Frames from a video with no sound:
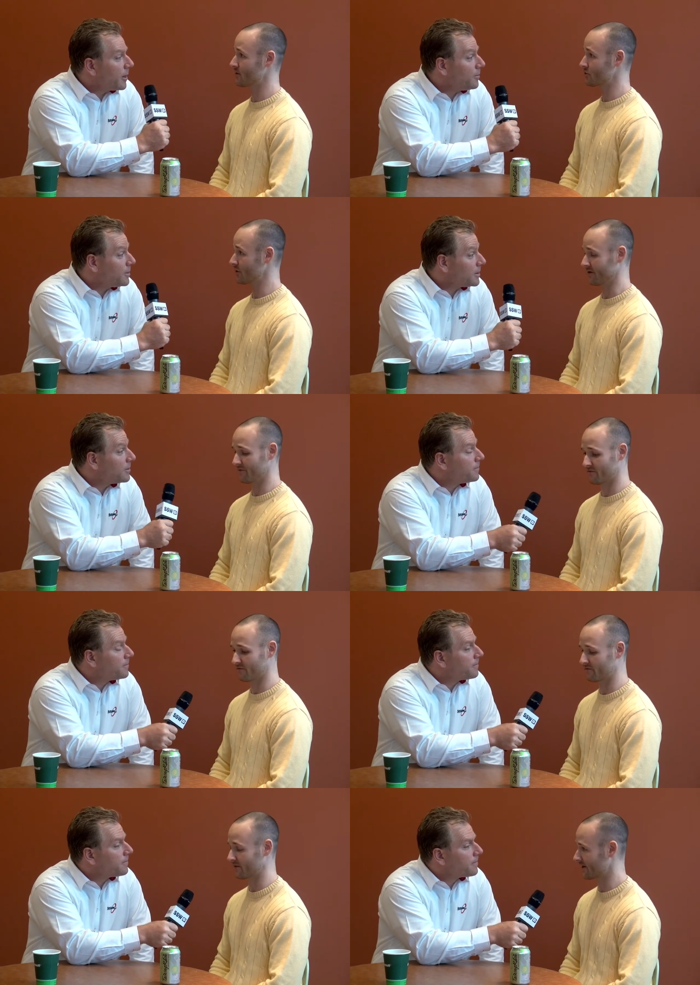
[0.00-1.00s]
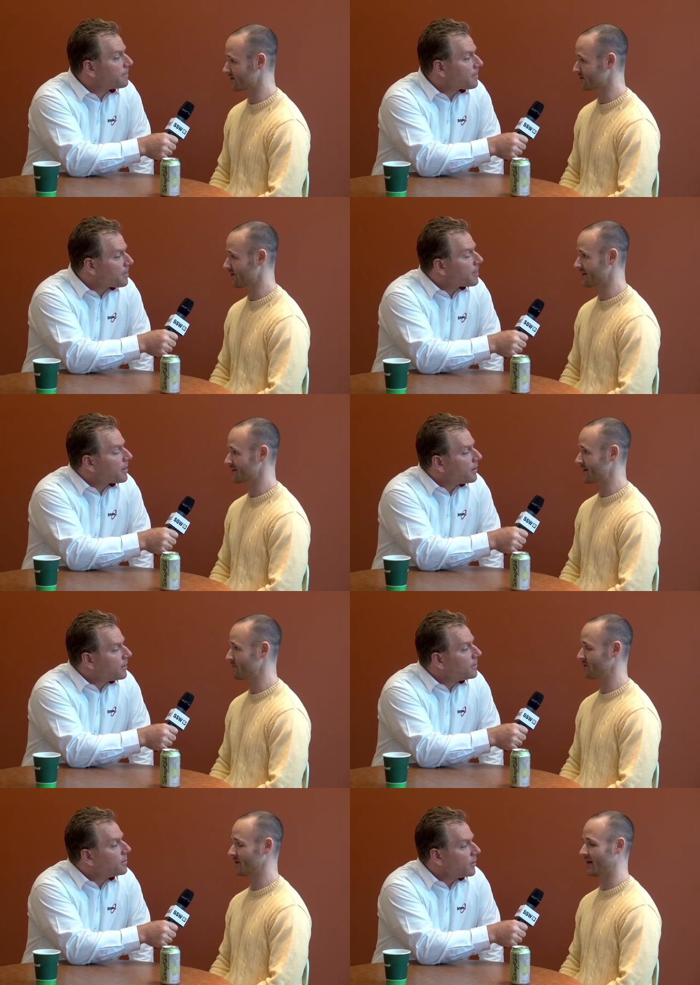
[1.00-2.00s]
Speaker 1: names? Sure.
Speaker 2: Flickr's a great
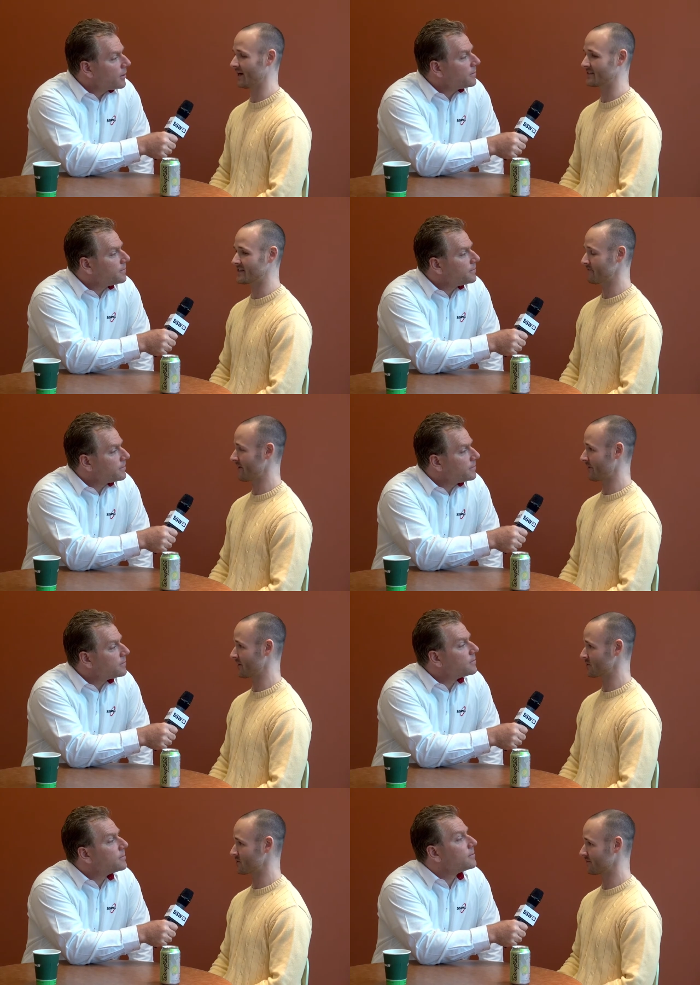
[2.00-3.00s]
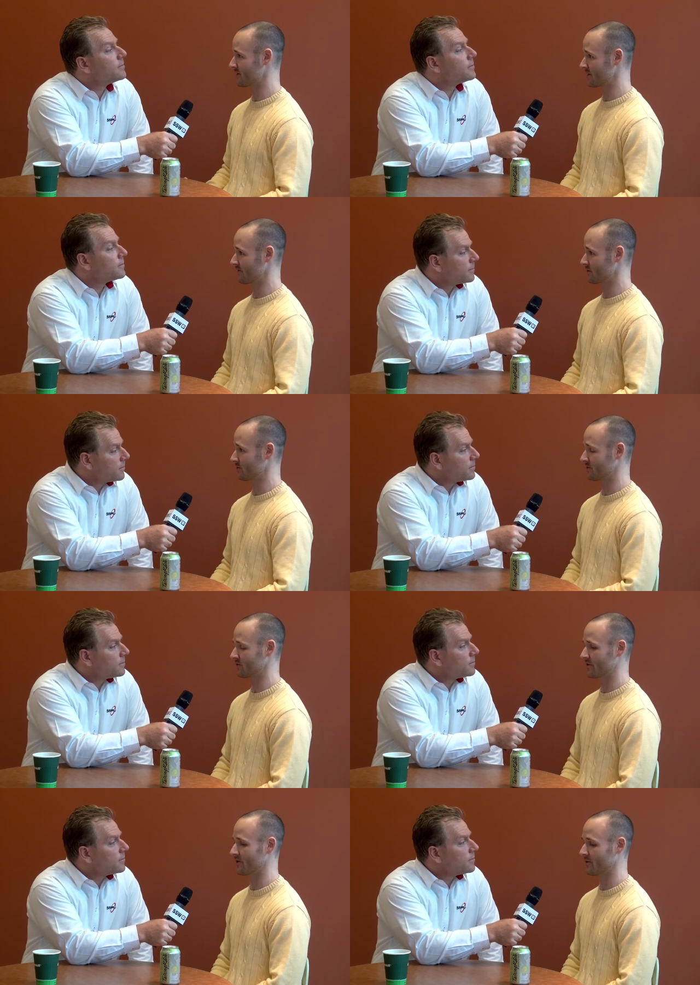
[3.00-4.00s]
example. Uh, Team Foundation Service, the Visual
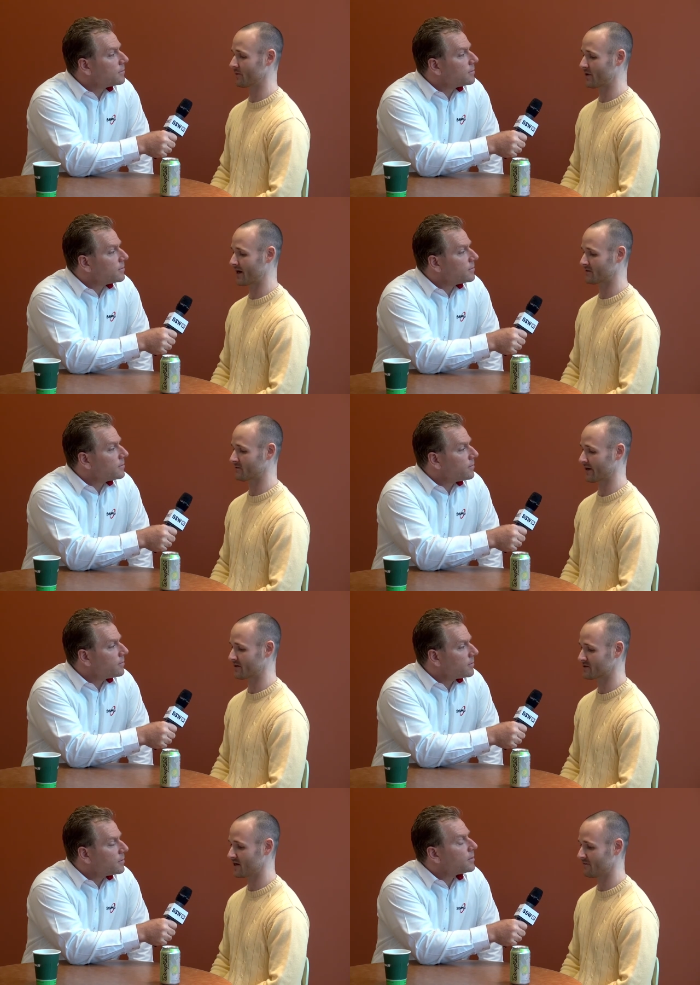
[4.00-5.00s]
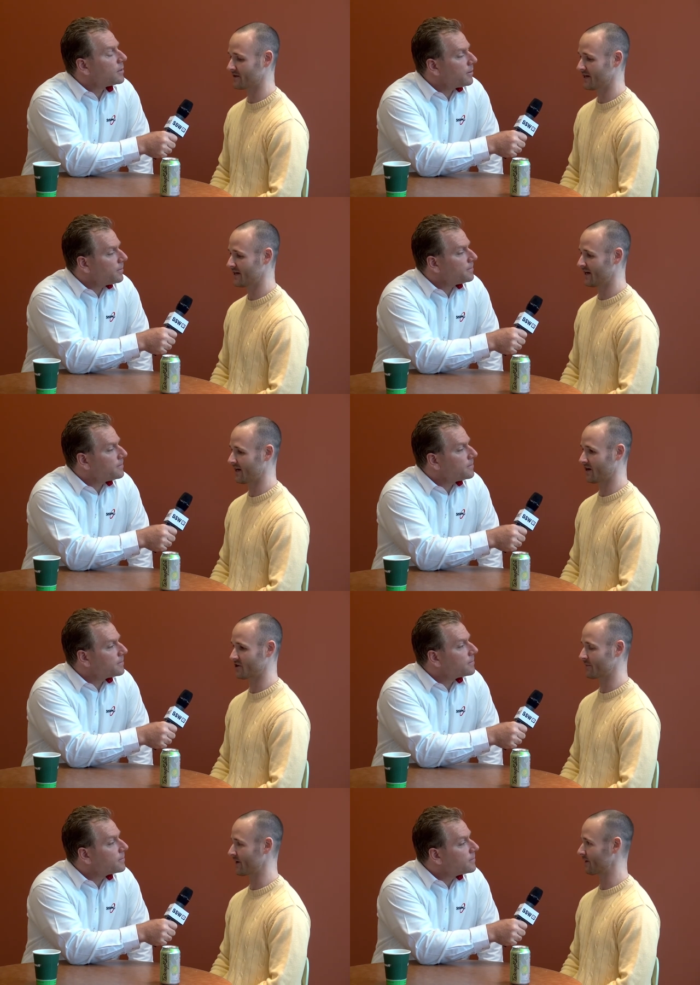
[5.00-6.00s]
Studio products from Microsoft, yep. uh,
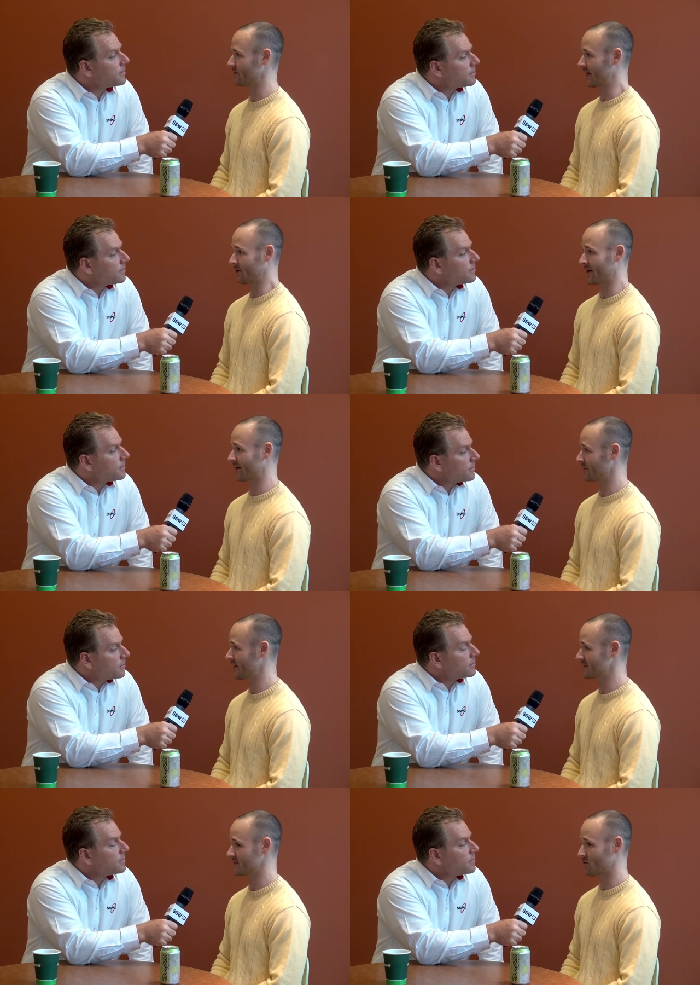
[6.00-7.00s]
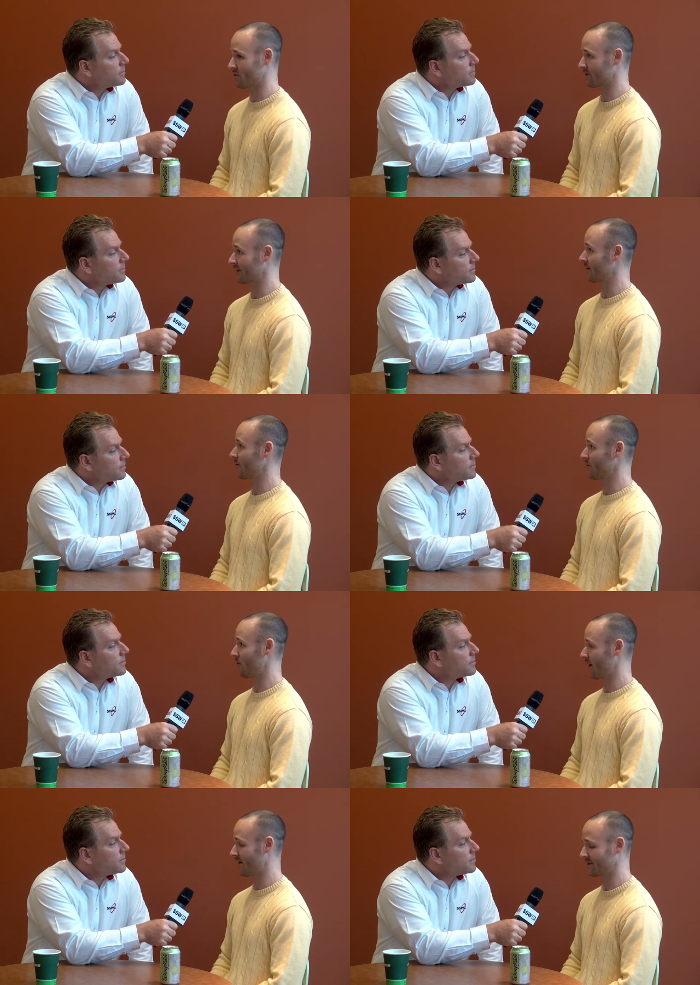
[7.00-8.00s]
are shipping on a regular basis, quarterly or
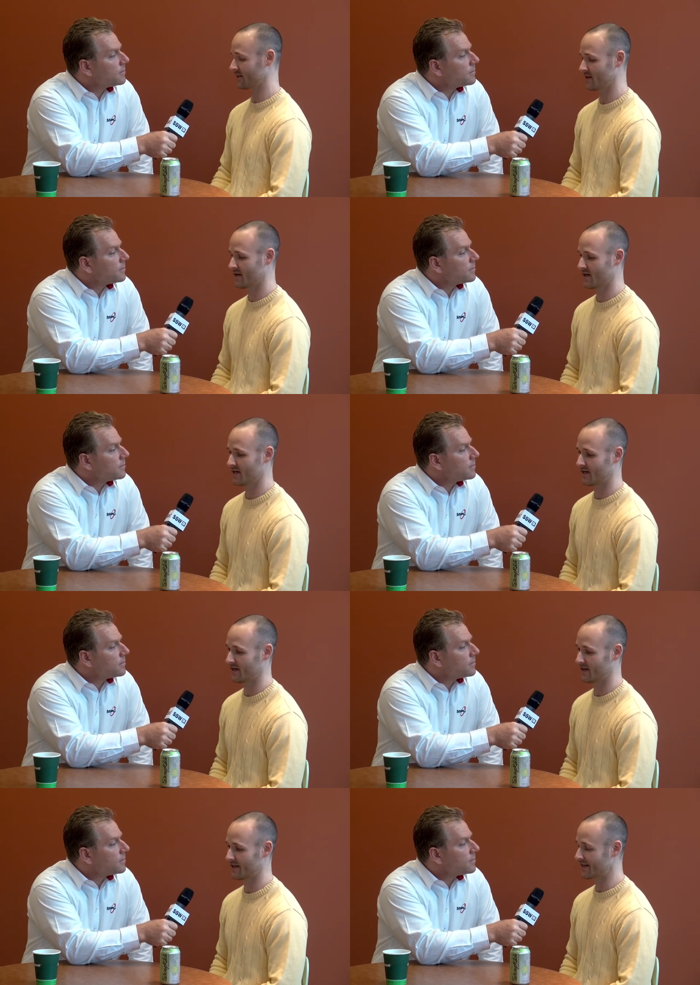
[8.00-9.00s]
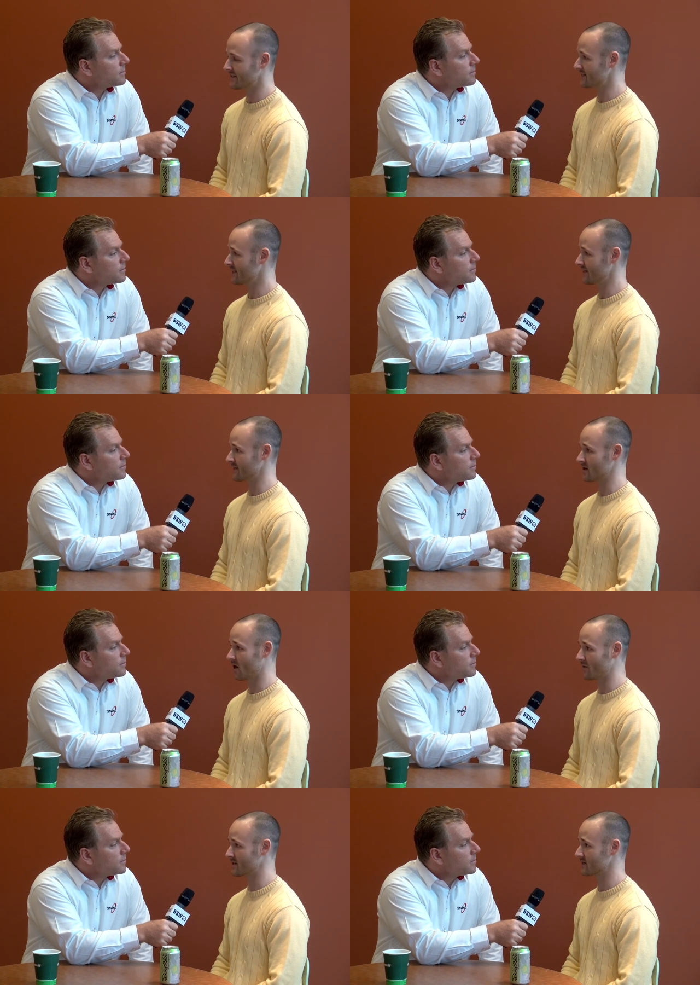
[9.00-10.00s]
more often. Uh, Etsy is
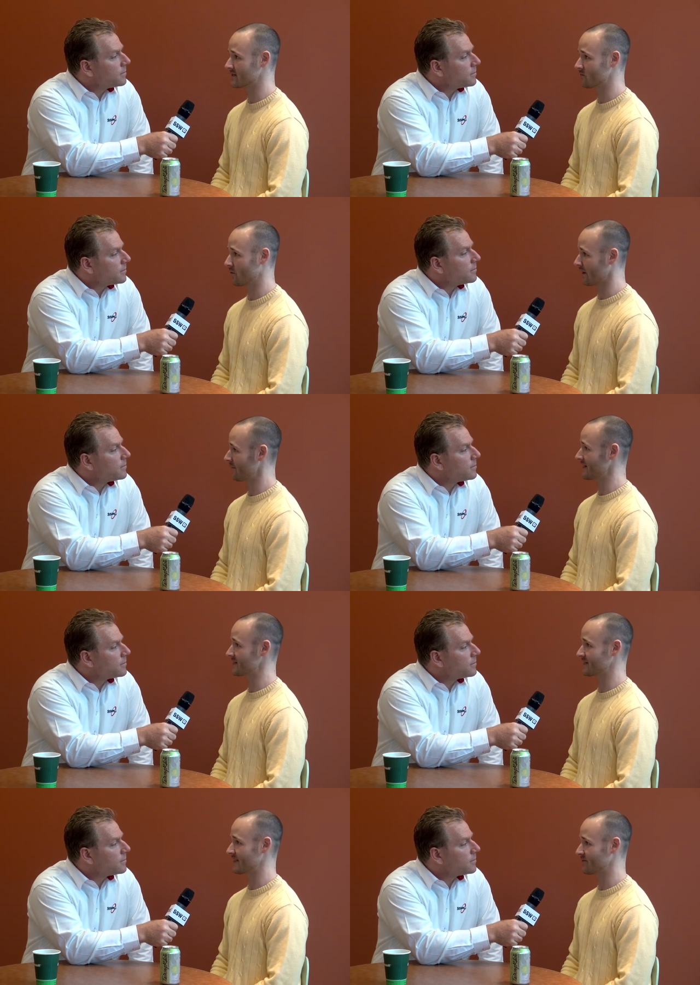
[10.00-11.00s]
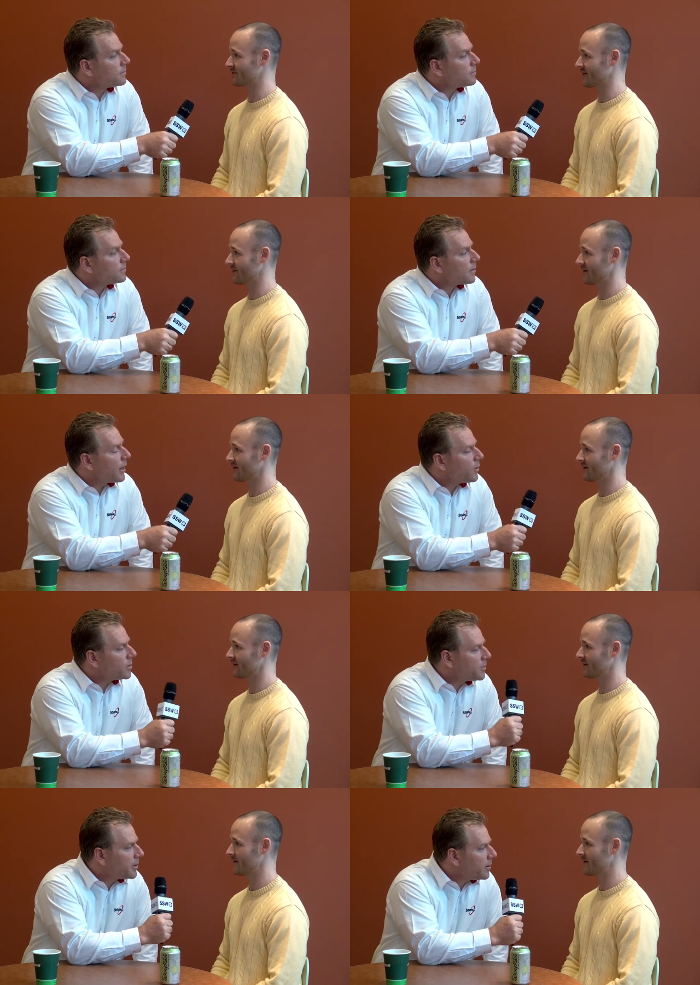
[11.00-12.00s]
always one of the best examples out there.
Speaker 1: How
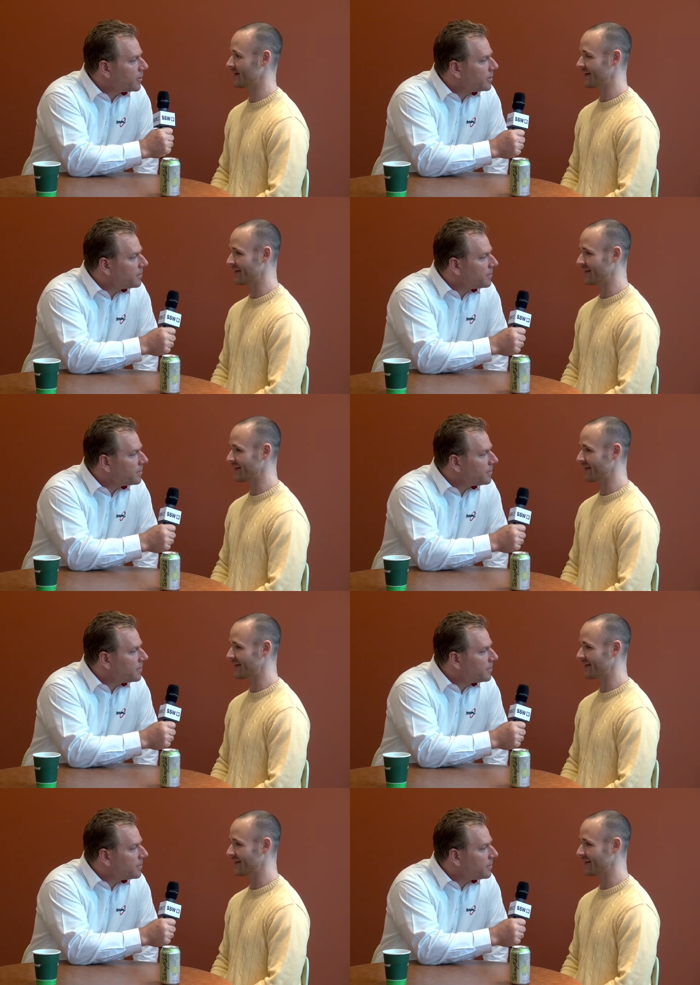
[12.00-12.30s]
do I spell that one?